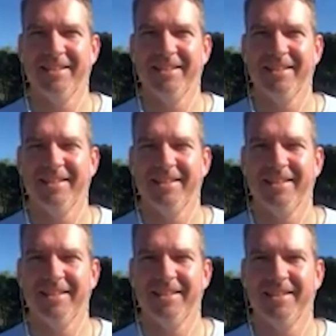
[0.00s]

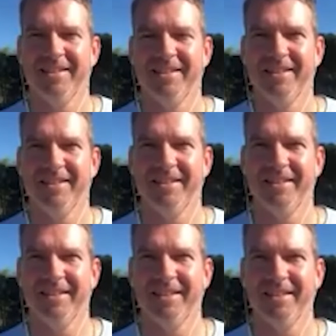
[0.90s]

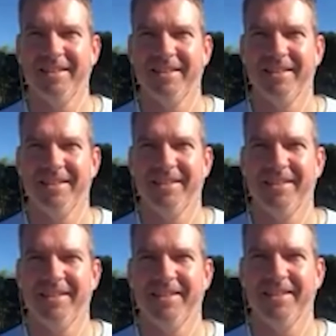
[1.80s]

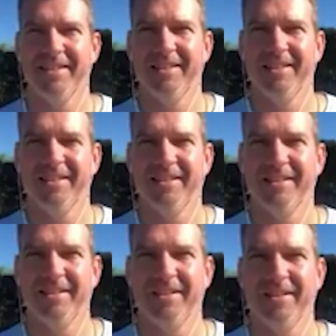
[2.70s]

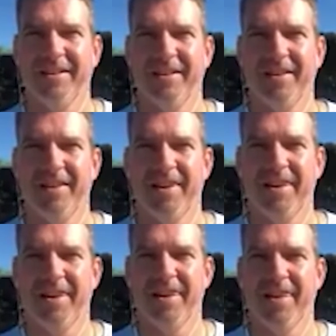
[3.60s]

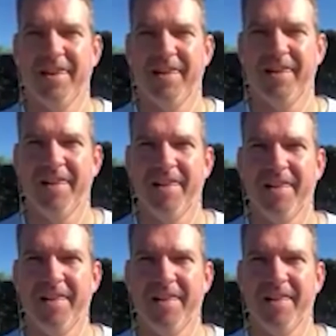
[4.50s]

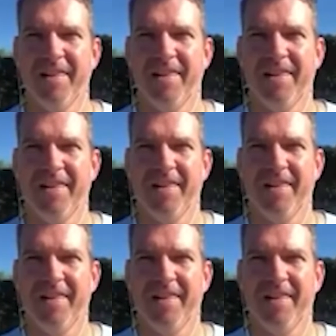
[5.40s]
The person shown says nothing.